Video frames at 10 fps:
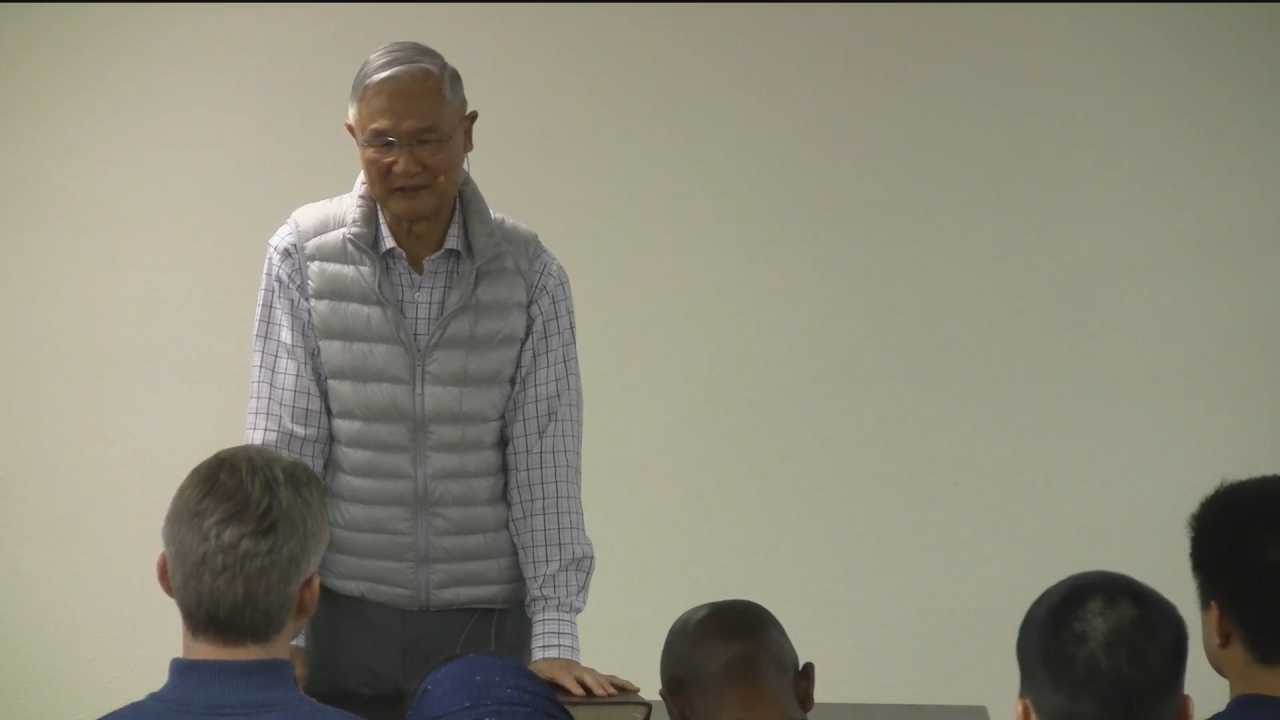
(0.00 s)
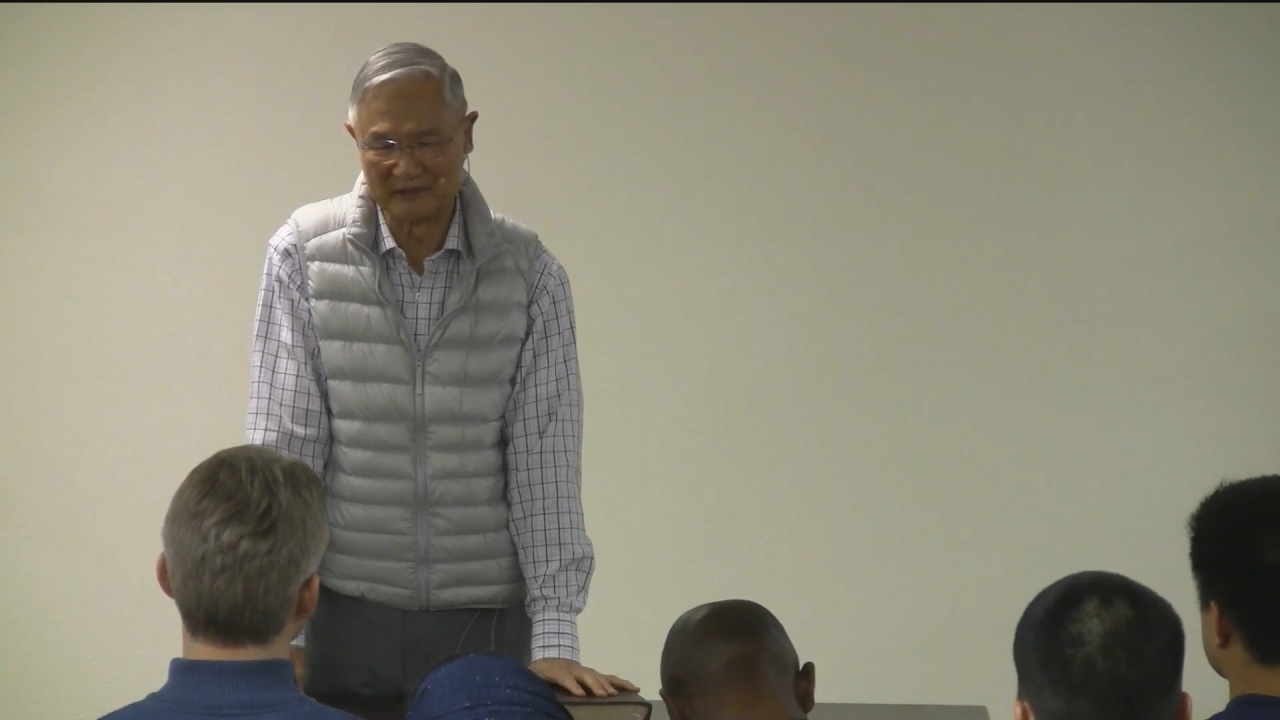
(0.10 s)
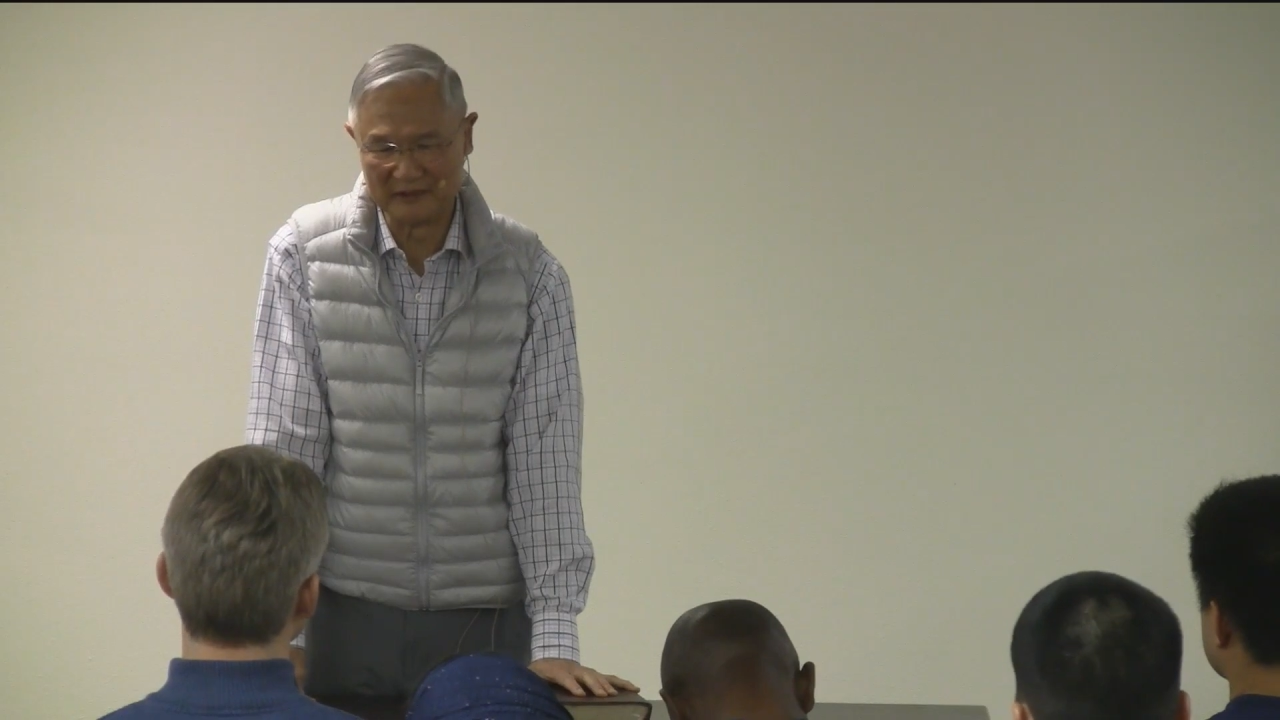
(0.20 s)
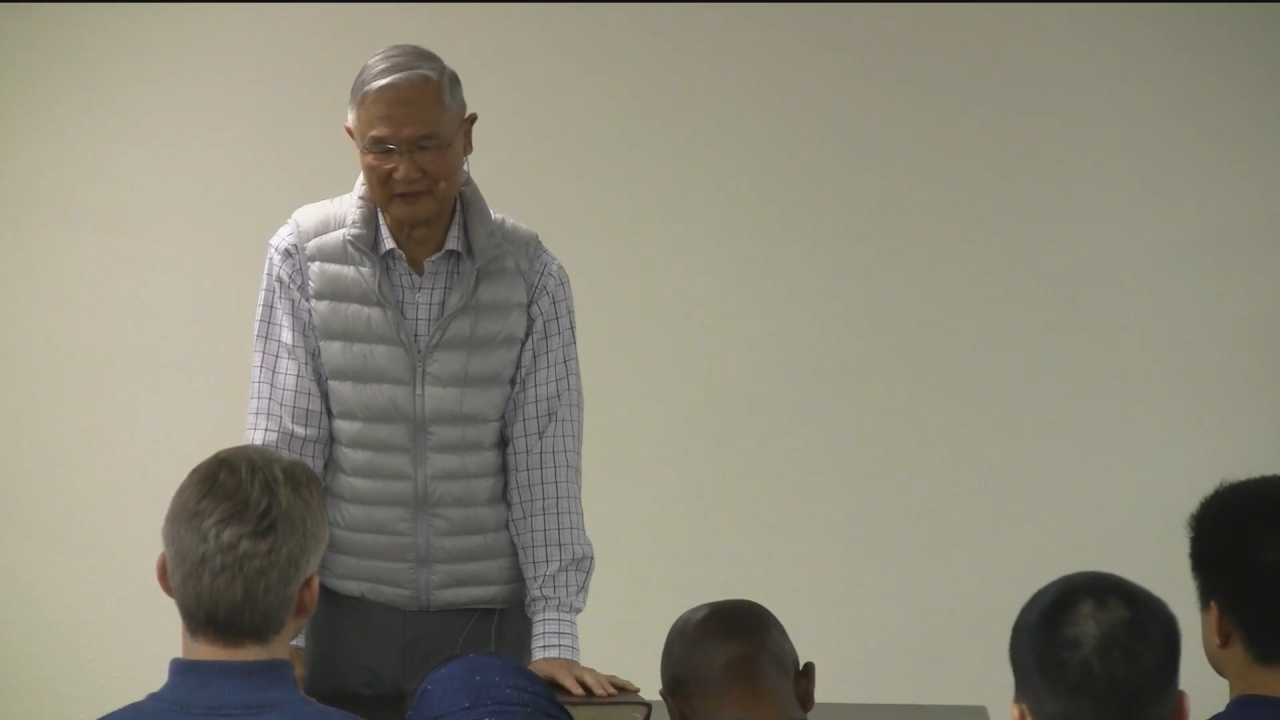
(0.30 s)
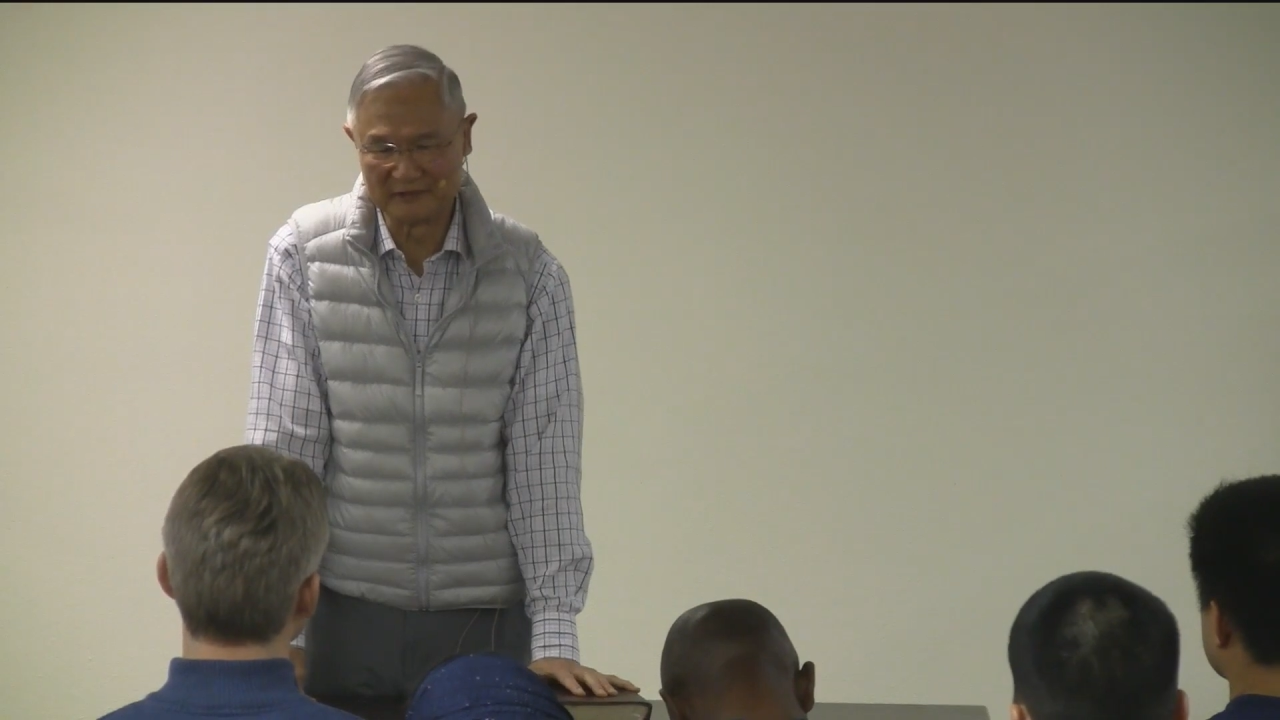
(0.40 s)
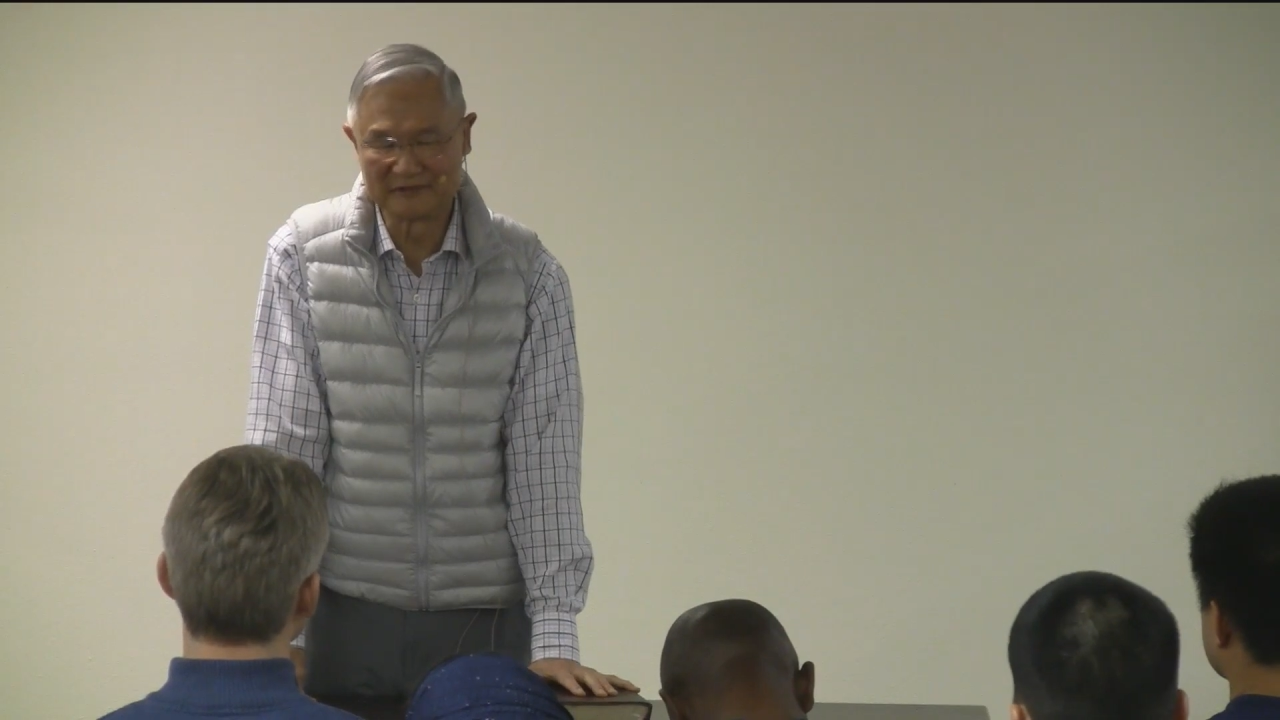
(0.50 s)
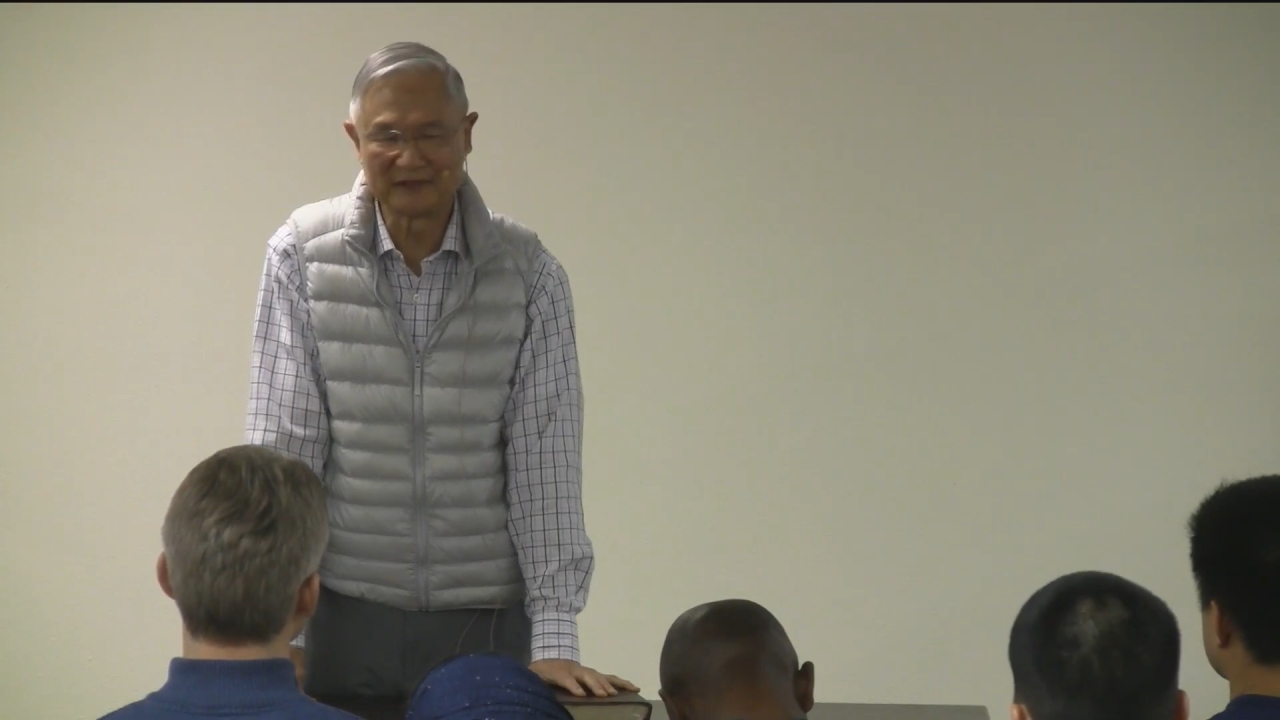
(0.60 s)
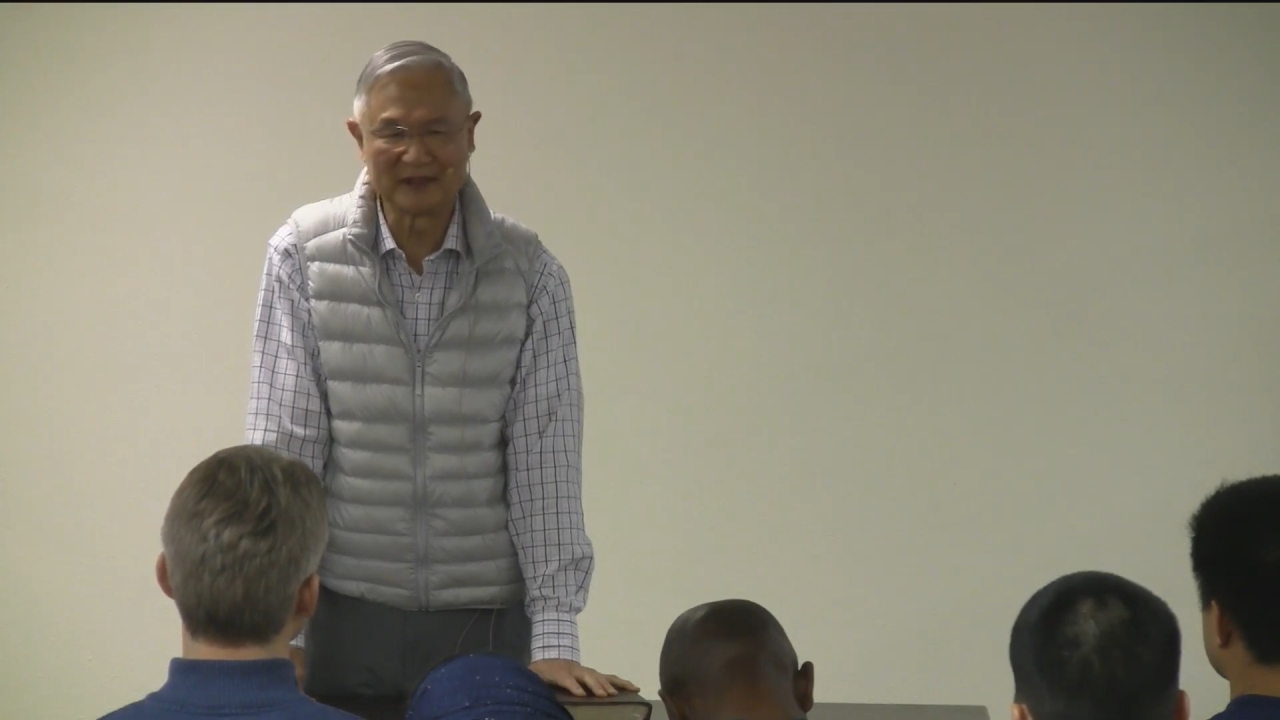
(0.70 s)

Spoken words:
live